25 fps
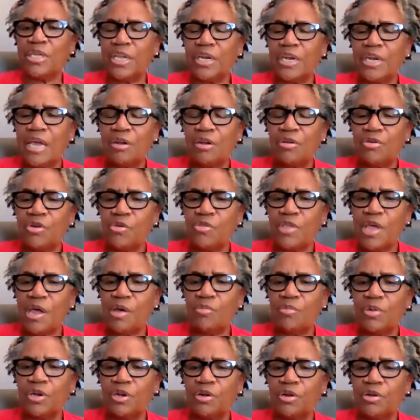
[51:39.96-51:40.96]
Lynn. I don't know
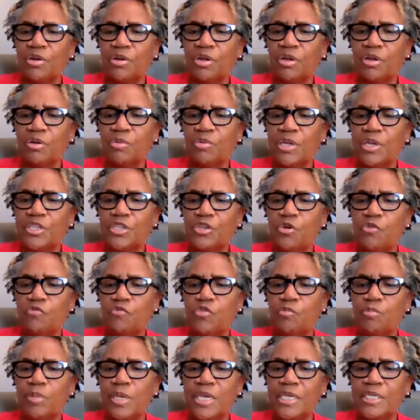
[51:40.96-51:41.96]
that one. A, a great soul
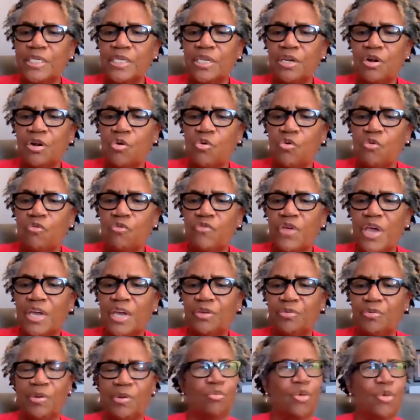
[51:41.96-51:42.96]
food place in an old
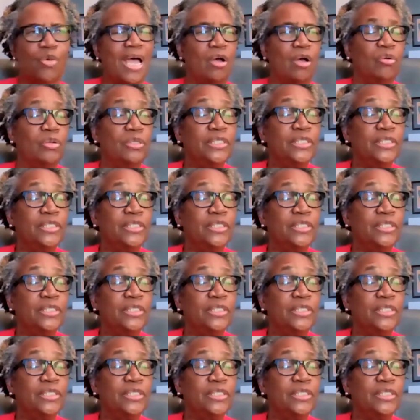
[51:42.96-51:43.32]
factory. Wow.